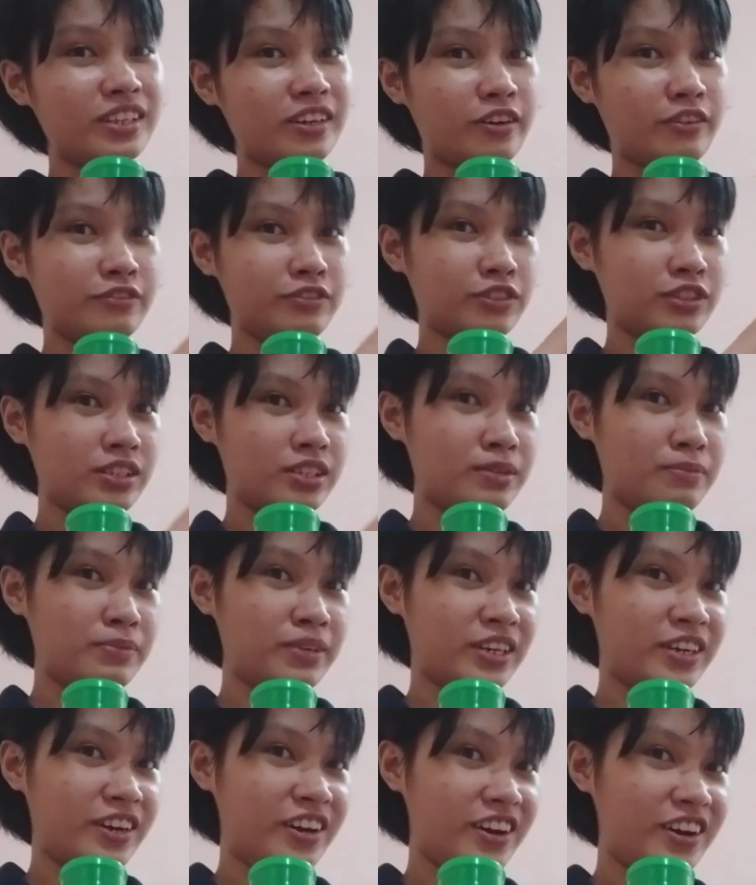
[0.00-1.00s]
obviously
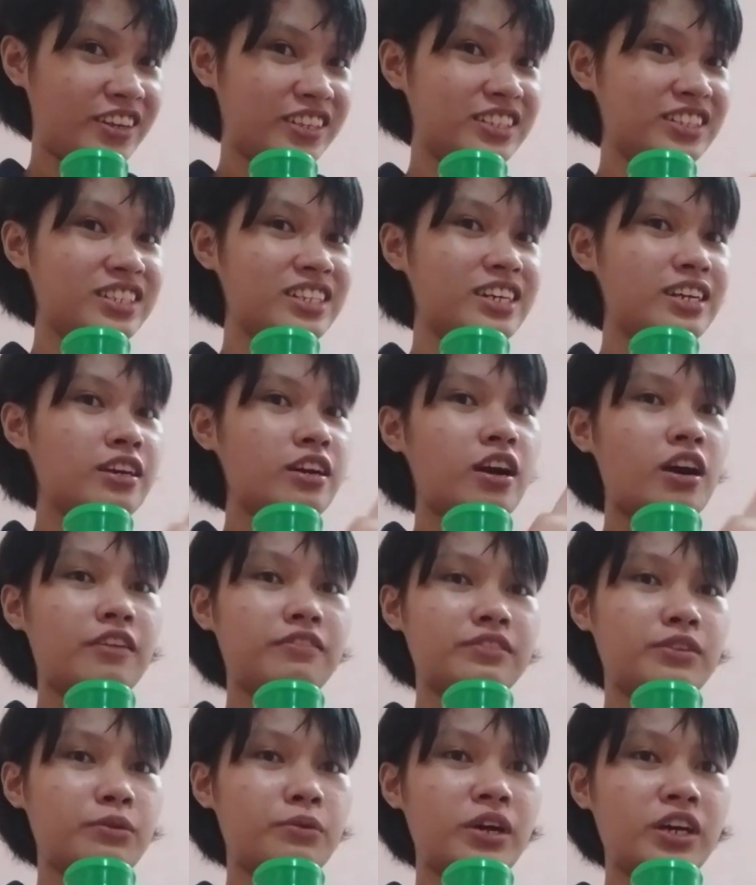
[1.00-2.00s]
because
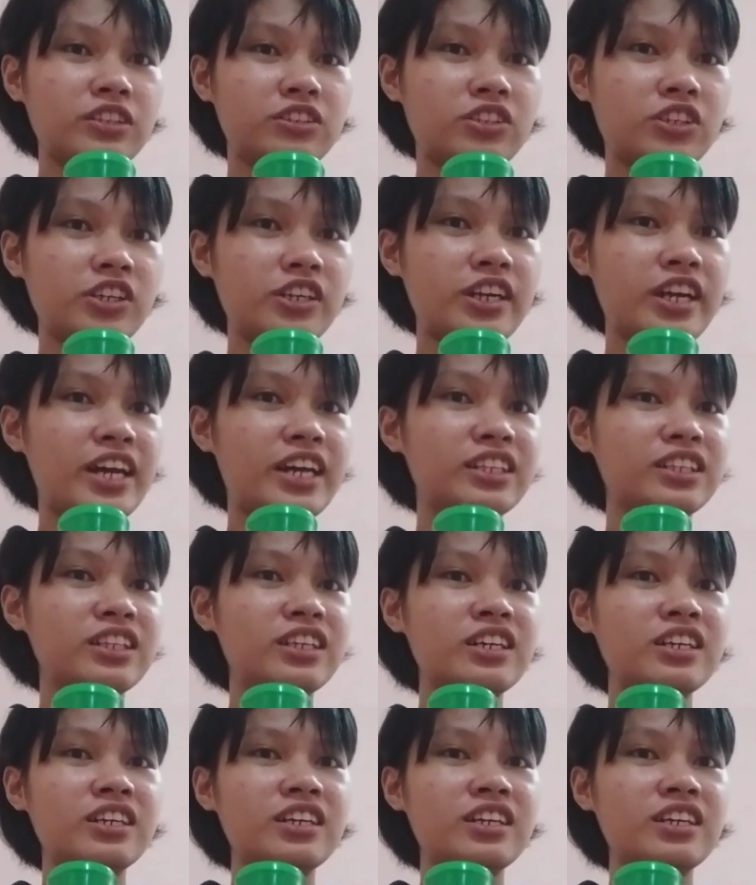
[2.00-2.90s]
of the water, and